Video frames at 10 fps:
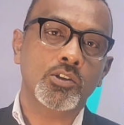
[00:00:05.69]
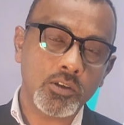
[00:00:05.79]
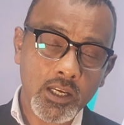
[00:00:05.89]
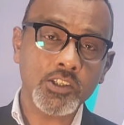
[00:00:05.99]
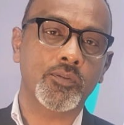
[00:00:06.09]

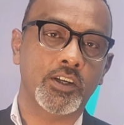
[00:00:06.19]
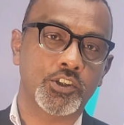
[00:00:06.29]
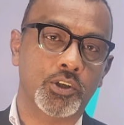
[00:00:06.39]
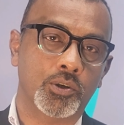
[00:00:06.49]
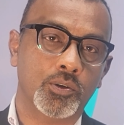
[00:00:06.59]
Today's
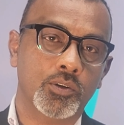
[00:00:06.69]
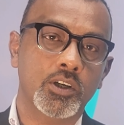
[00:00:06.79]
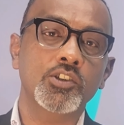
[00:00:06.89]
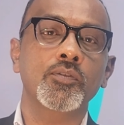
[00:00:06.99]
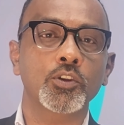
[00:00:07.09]
video
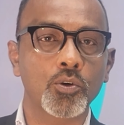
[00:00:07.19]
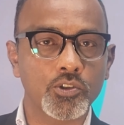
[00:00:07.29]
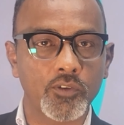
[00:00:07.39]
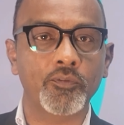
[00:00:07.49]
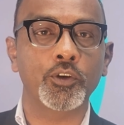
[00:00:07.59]
is for
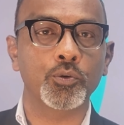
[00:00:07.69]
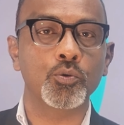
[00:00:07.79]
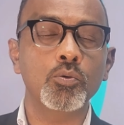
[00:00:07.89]
those of you